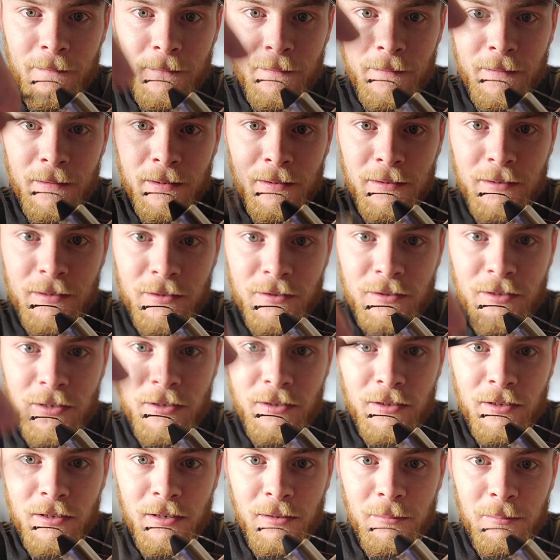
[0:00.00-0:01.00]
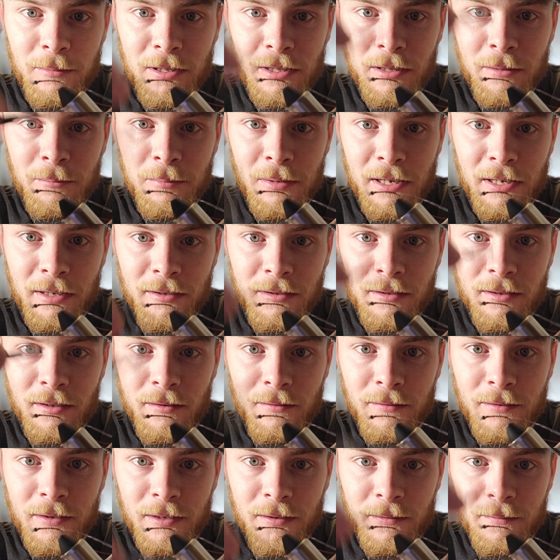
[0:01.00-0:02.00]
This is just going to be the base
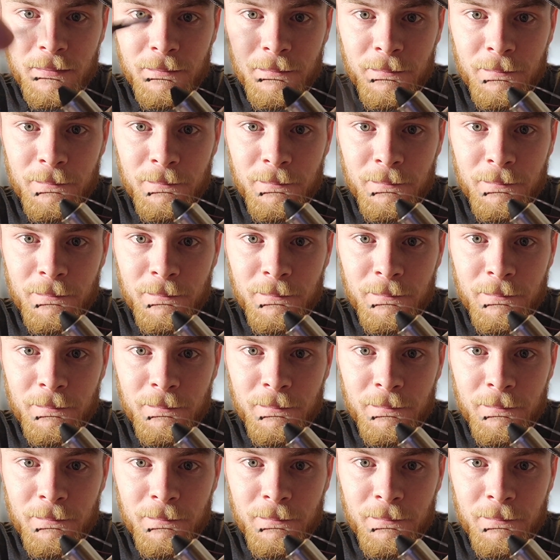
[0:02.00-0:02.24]
of it.